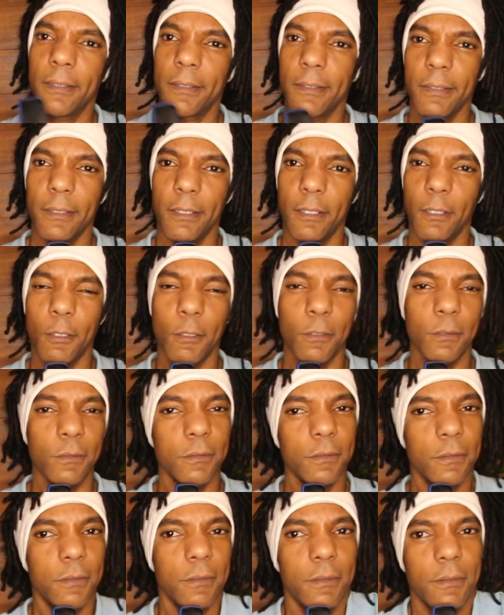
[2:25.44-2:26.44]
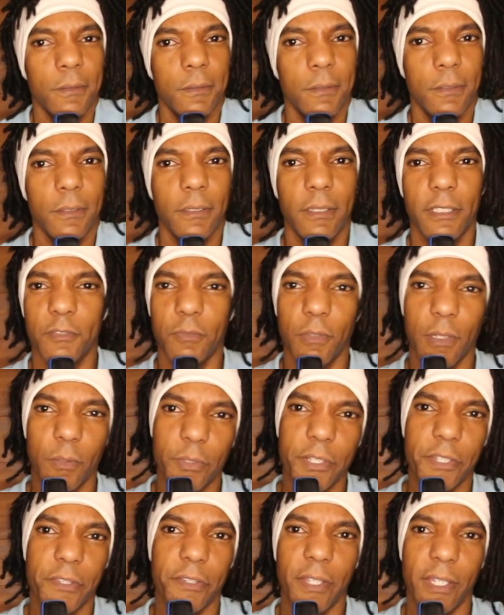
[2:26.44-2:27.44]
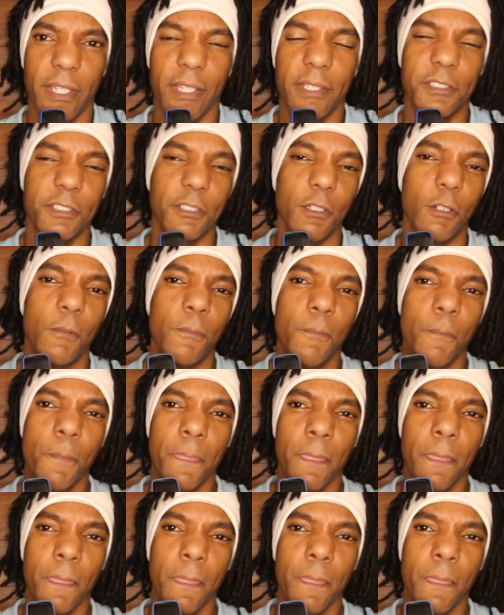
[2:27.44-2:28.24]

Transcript: you know, is what we think. So